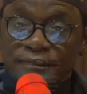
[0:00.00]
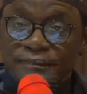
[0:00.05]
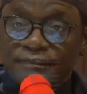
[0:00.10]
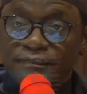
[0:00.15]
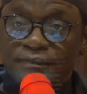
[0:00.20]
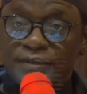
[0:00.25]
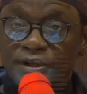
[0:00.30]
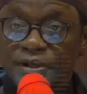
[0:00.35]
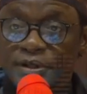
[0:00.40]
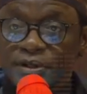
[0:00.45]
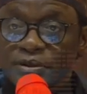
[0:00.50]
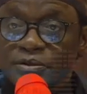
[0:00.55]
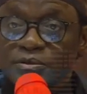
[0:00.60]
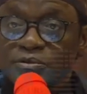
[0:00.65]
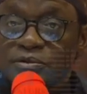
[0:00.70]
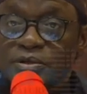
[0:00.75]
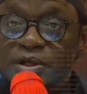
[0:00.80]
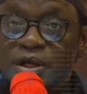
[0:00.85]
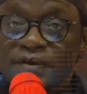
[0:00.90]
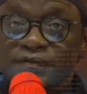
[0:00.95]
Governor
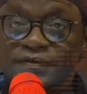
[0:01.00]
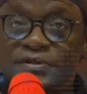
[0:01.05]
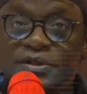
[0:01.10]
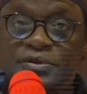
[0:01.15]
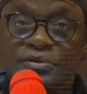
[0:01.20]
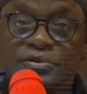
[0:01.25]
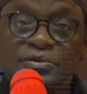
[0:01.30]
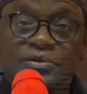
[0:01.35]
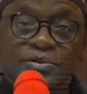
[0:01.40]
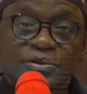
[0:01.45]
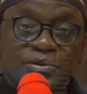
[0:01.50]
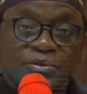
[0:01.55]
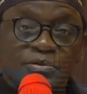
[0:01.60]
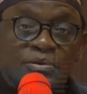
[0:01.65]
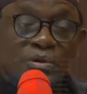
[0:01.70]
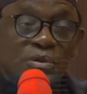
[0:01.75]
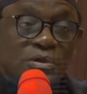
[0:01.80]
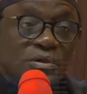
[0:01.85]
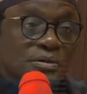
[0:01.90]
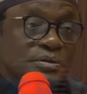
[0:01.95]
Buni, while
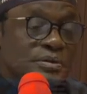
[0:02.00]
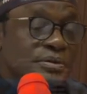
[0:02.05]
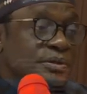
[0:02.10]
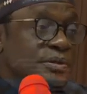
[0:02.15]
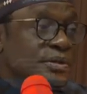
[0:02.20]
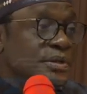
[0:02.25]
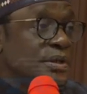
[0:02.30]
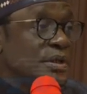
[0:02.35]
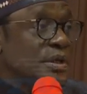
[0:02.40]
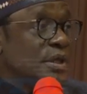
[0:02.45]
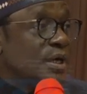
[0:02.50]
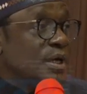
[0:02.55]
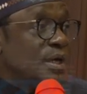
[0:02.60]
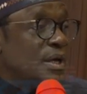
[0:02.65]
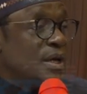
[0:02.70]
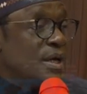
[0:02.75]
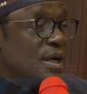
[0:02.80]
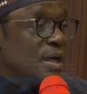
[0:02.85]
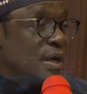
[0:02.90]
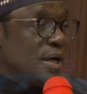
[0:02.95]
appreciating the support of
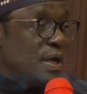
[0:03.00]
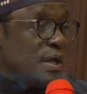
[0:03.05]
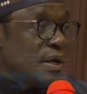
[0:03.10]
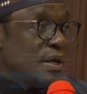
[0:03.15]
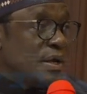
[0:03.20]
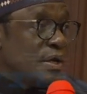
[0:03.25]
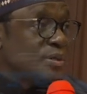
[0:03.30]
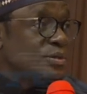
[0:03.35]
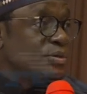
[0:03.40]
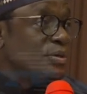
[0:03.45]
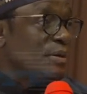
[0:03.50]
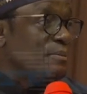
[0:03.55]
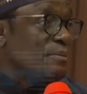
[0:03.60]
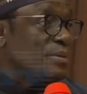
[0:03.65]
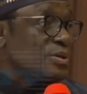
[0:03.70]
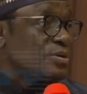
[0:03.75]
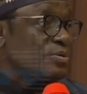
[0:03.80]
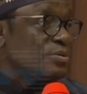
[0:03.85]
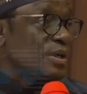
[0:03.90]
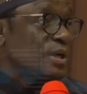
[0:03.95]
the humanitarian
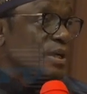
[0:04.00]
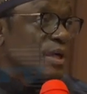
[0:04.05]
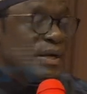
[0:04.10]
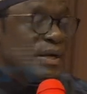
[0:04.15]
organizations